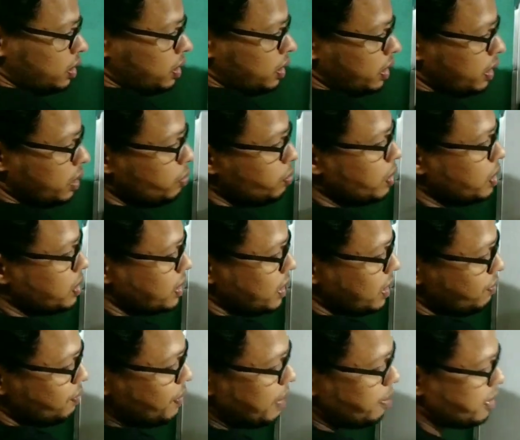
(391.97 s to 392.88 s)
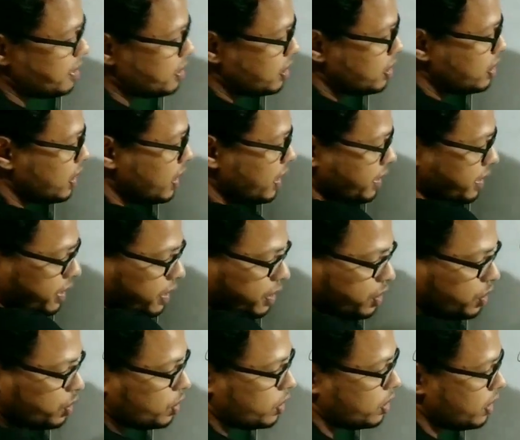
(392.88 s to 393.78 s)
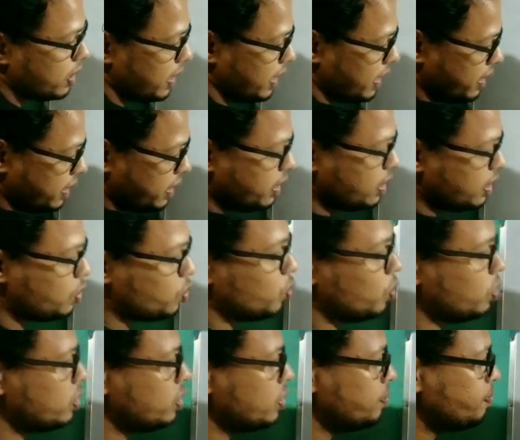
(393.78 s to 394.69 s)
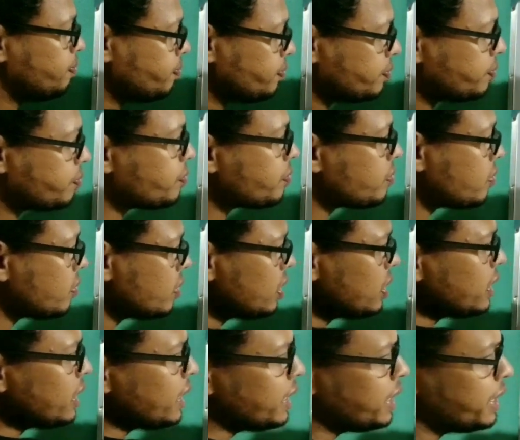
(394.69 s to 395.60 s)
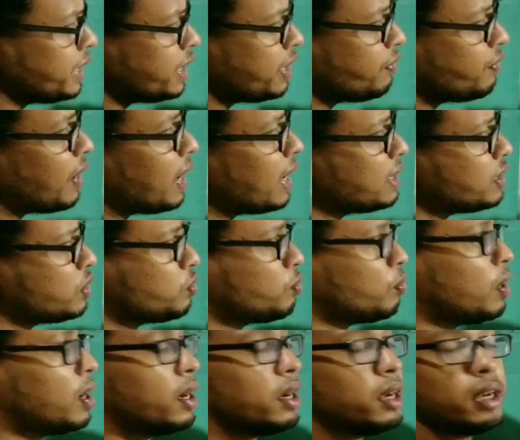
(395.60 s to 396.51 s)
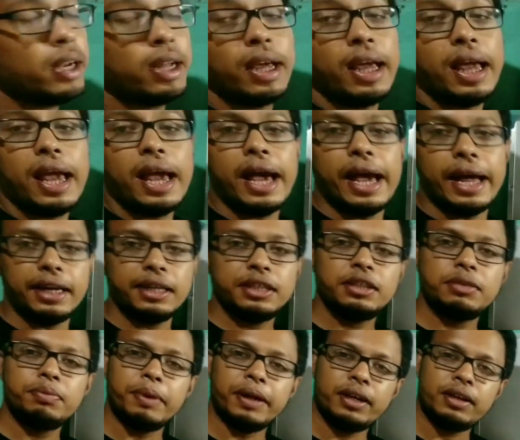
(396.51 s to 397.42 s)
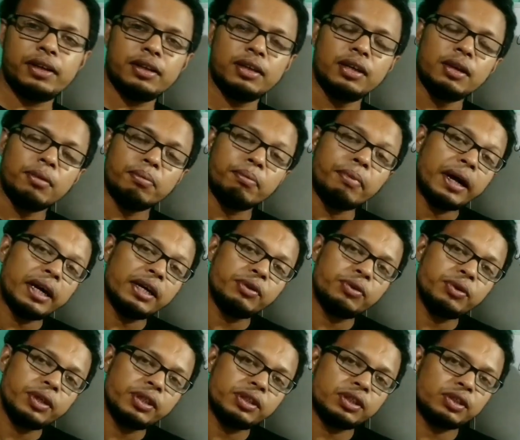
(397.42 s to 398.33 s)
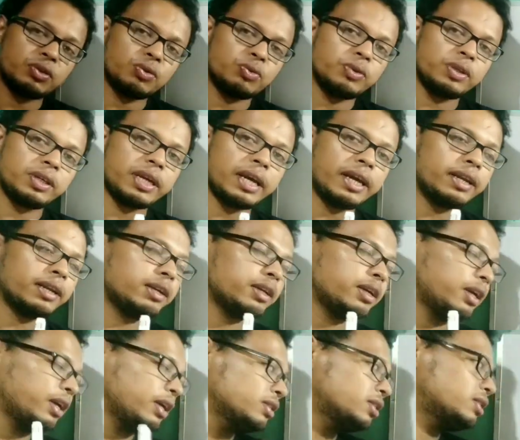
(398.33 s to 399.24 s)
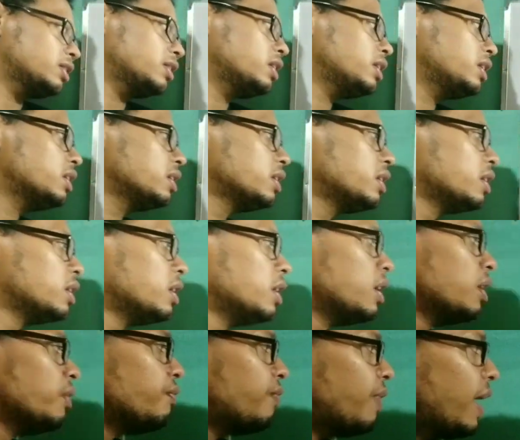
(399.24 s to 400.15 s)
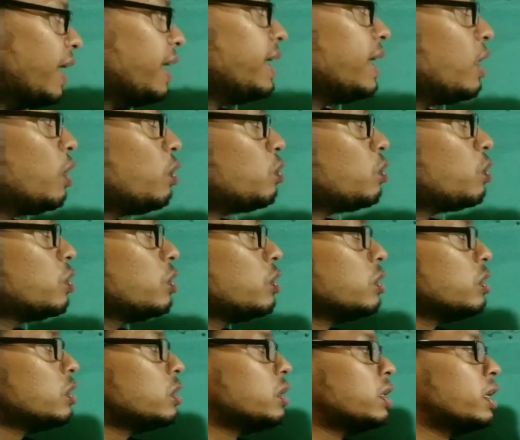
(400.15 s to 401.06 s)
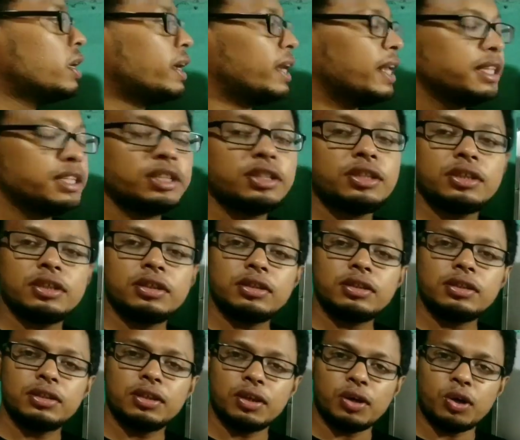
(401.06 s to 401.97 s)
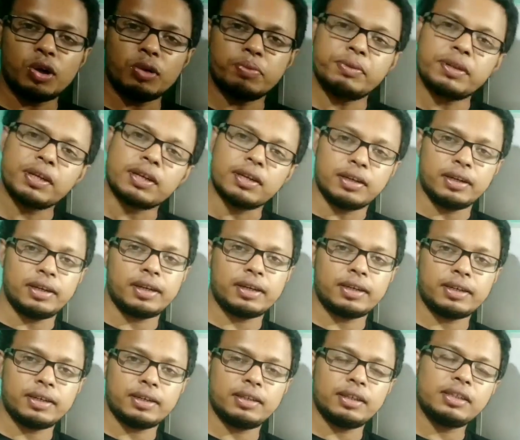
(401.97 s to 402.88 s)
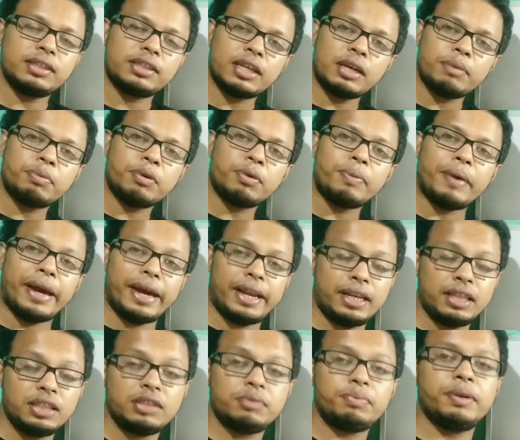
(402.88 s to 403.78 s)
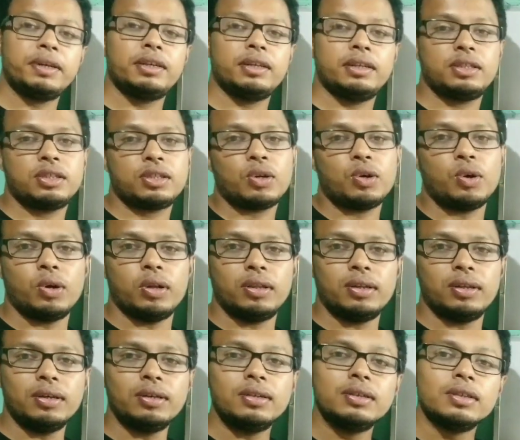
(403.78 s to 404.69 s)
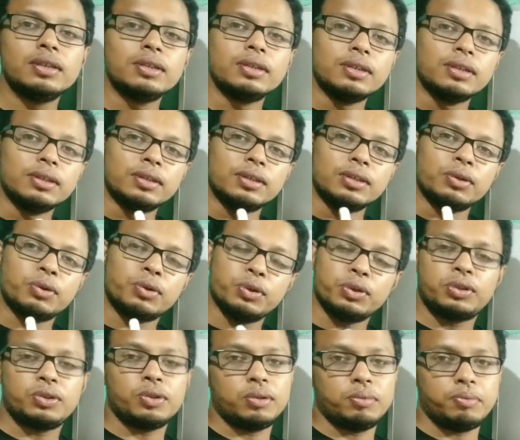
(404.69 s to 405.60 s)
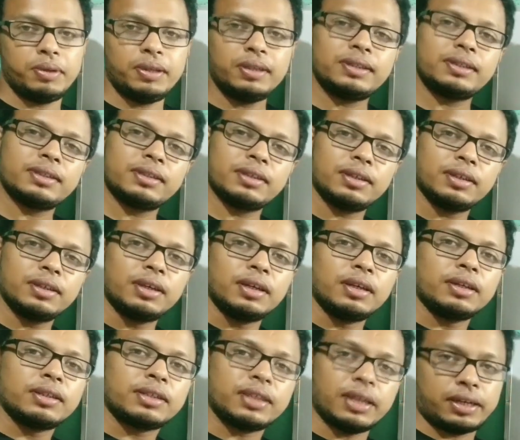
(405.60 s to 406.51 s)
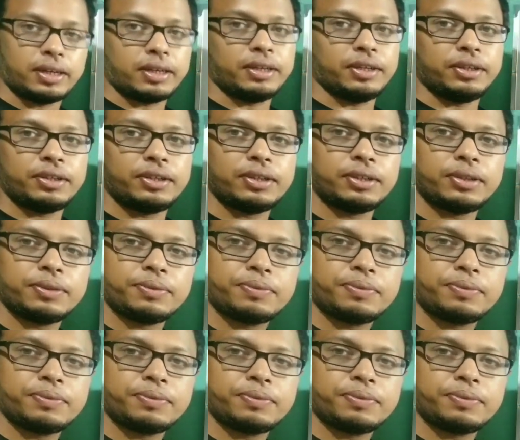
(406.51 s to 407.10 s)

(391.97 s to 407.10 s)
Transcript: he was a famous scientist, and he devised one arrangement by which we can easily find out the resistance of the conductor. This type of arrangement is called the Wheatstone bridge circuit.